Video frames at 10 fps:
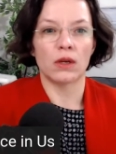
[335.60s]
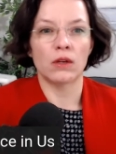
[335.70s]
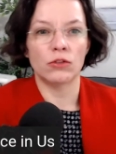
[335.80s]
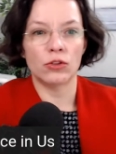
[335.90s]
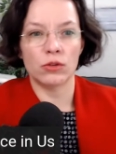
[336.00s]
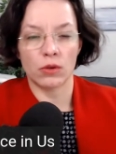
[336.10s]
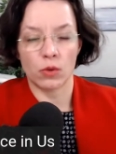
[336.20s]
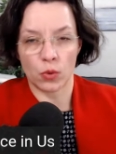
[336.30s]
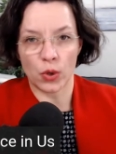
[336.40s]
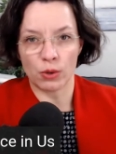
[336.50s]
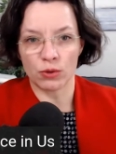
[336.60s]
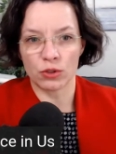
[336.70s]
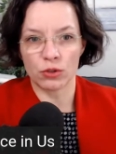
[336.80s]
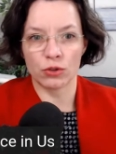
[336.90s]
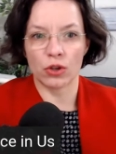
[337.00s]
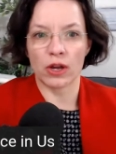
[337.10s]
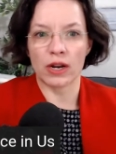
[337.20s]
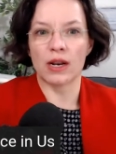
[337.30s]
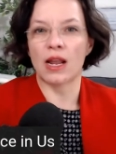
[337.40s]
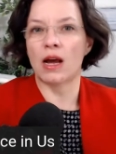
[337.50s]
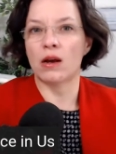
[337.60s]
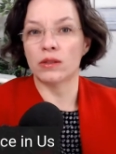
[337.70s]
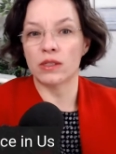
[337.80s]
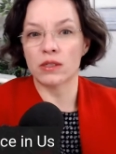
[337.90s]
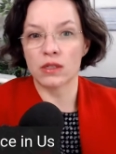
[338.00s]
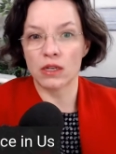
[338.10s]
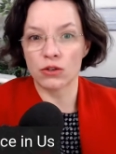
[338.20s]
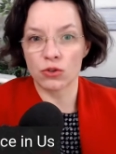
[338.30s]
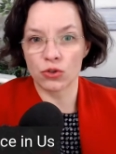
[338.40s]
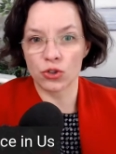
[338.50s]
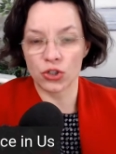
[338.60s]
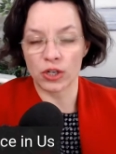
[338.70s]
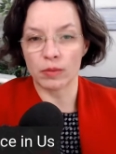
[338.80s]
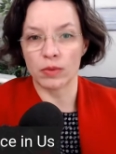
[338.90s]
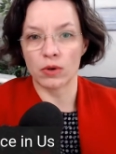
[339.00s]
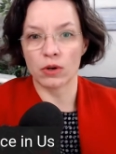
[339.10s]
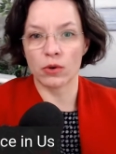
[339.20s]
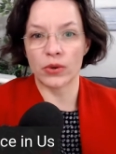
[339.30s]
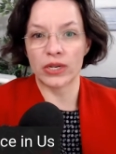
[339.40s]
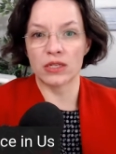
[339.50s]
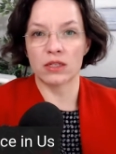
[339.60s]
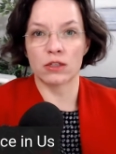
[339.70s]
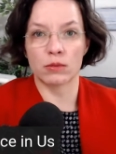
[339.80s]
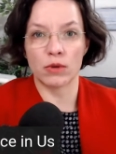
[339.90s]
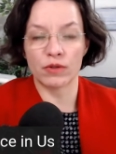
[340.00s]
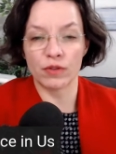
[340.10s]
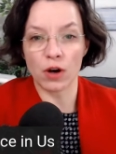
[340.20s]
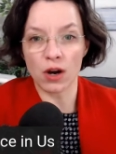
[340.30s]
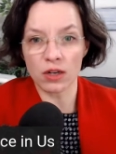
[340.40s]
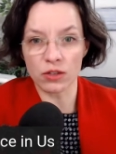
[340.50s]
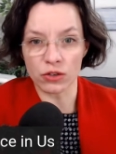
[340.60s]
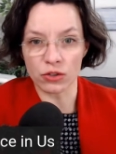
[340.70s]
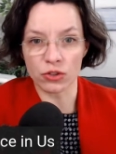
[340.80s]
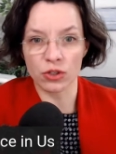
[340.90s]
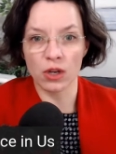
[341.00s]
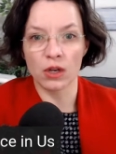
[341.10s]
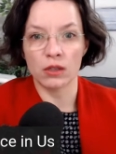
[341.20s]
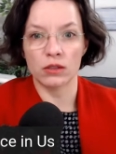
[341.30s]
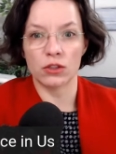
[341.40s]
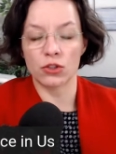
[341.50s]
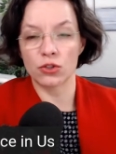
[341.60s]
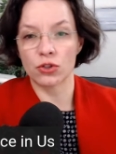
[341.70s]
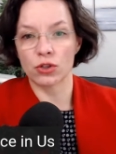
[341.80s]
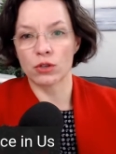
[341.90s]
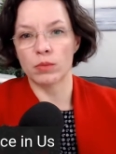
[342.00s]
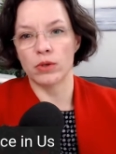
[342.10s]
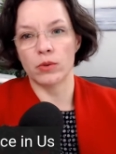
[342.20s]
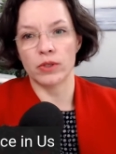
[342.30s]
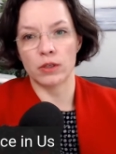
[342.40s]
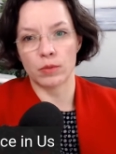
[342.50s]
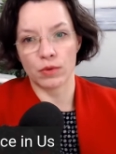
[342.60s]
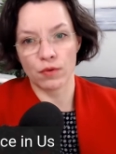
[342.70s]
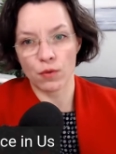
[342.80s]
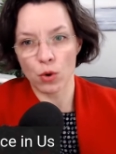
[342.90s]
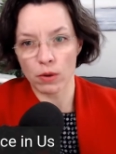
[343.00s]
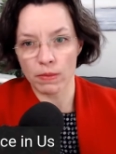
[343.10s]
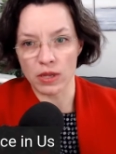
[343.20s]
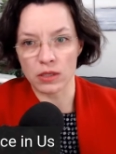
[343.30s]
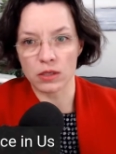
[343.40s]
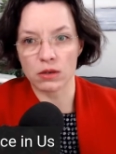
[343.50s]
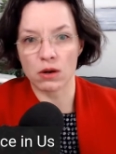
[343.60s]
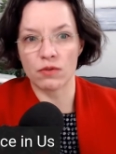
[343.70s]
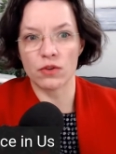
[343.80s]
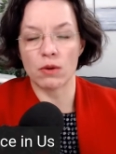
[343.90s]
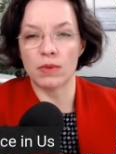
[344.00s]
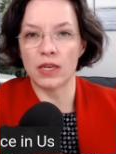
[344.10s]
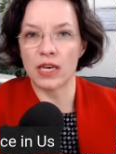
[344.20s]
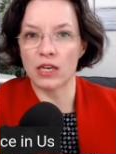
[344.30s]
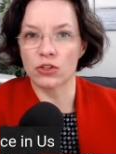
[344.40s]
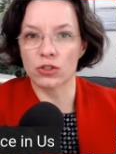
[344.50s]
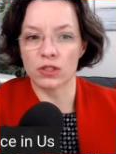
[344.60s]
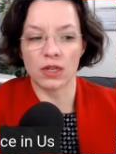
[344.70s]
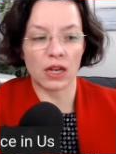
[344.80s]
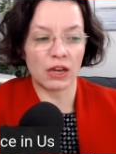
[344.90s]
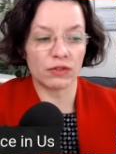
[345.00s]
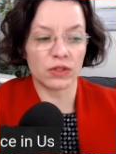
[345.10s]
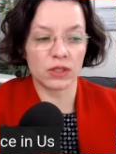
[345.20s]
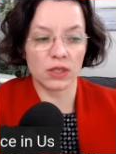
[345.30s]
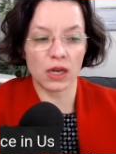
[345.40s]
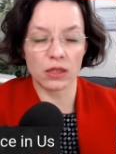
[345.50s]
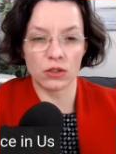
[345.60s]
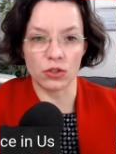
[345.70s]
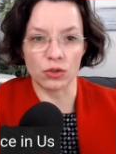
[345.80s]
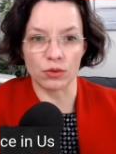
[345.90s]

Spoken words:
to quote, do not allow the censorship or criticism of others disturb you in the performance of the obligations that life assigns you.